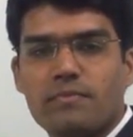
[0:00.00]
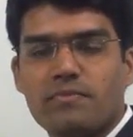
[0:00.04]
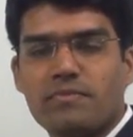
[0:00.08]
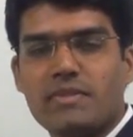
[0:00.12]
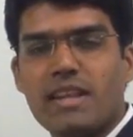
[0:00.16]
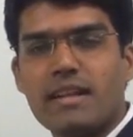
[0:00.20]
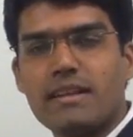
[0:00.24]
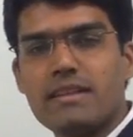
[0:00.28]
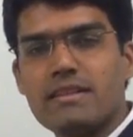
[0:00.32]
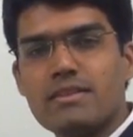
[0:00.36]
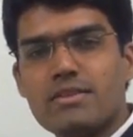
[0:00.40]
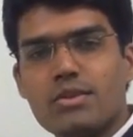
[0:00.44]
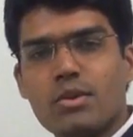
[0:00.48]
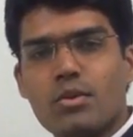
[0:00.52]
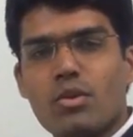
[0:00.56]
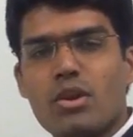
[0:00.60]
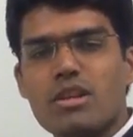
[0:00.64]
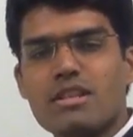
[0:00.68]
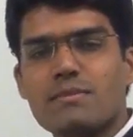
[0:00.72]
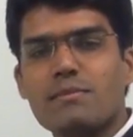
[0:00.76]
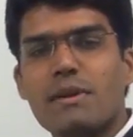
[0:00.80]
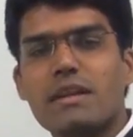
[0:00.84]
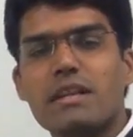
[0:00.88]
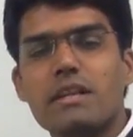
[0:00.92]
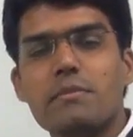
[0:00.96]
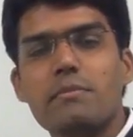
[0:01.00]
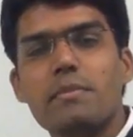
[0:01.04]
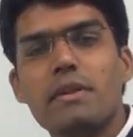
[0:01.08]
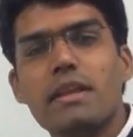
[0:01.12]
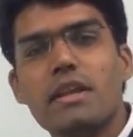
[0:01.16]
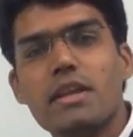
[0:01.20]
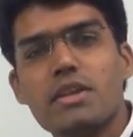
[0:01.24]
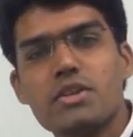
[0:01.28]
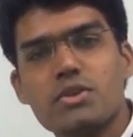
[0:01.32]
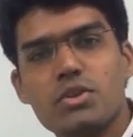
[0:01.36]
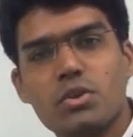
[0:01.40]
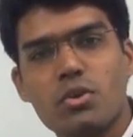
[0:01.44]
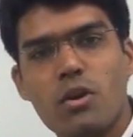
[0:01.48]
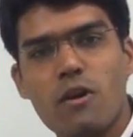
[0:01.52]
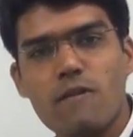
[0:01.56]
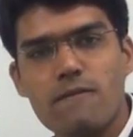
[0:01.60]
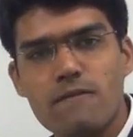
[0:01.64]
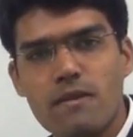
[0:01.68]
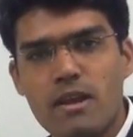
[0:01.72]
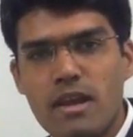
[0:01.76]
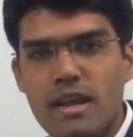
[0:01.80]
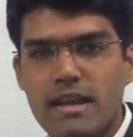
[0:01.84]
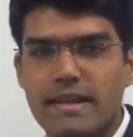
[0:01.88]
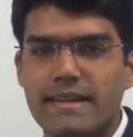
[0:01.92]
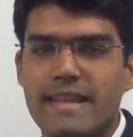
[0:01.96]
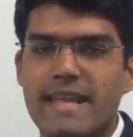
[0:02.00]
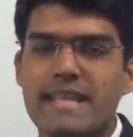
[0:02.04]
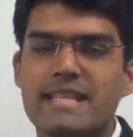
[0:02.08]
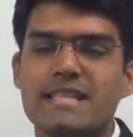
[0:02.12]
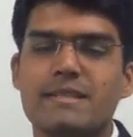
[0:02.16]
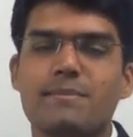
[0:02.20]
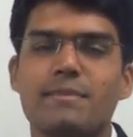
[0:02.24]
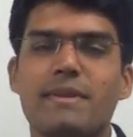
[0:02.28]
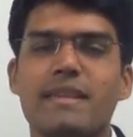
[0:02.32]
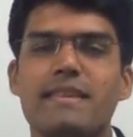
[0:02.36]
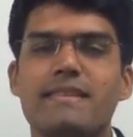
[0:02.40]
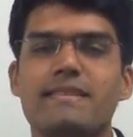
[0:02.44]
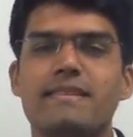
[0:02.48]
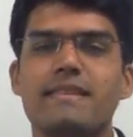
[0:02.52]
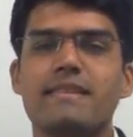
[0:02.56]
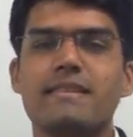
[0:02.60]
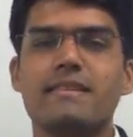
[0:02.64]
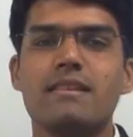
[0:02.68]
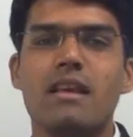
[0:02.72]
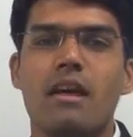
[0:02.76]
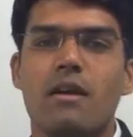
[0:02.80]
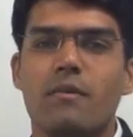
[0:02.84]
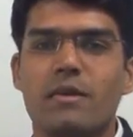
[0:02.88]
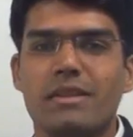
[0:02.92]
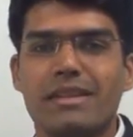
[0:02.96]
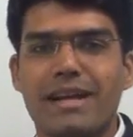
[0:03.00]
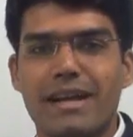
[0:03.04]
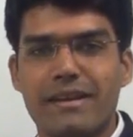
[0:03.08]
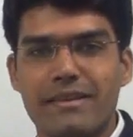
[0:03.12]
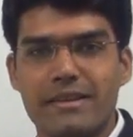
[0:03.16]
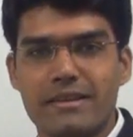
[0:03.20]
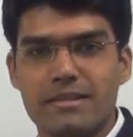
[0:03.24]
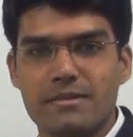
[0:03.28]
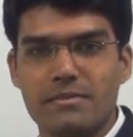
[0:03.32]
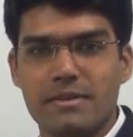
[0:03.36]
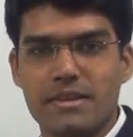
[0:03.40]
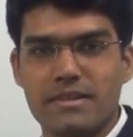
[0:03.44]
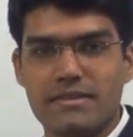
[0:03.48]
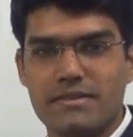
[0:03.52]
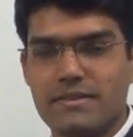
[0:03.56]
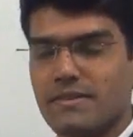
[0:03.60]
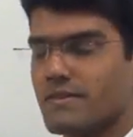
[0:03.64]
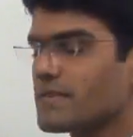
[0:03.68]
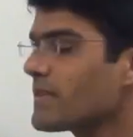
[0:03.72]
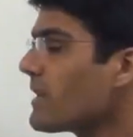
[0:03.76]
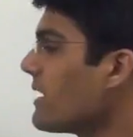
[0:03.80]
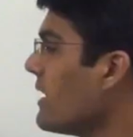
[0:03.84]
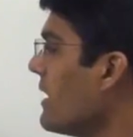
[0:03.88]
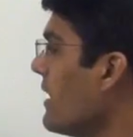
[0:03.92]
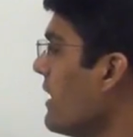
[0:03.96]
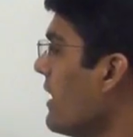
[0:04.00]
That is cross multiplication of tens places with hundreds places.